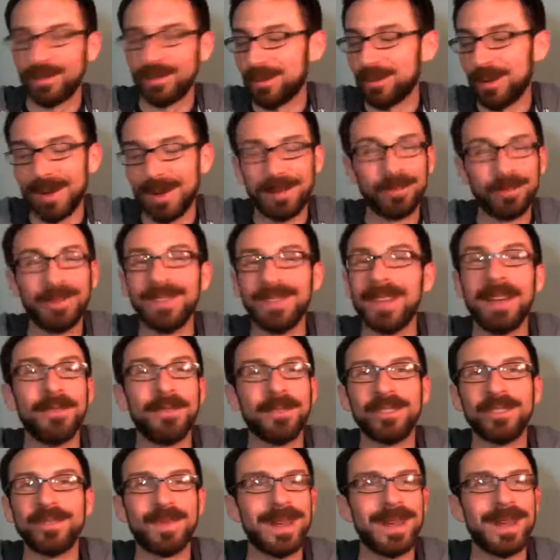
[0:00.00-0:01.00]
so I will
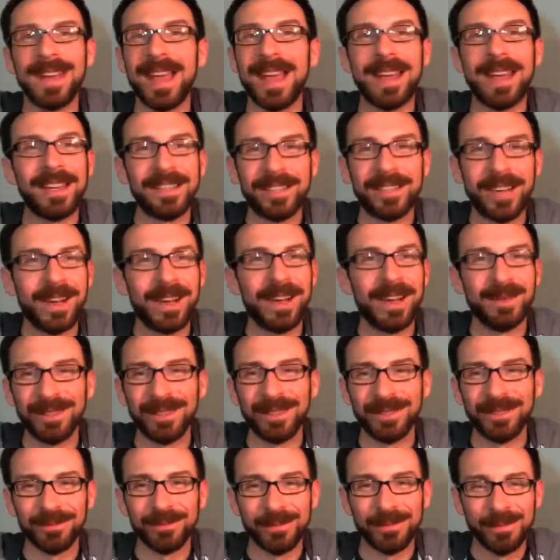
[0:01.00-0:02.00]
never spend any time in
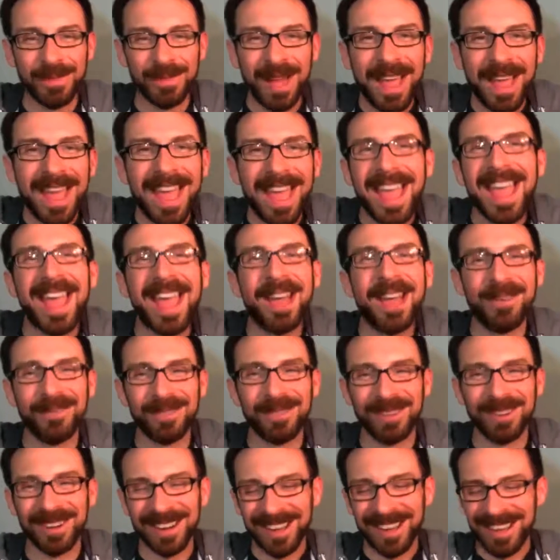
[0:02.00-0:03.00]
this room,
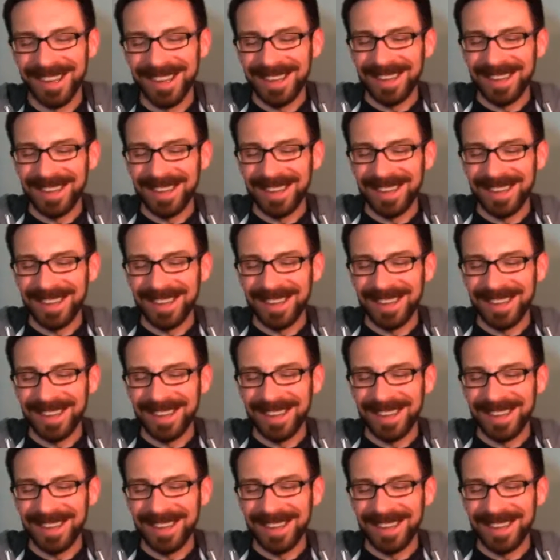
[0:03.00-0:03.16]
ever.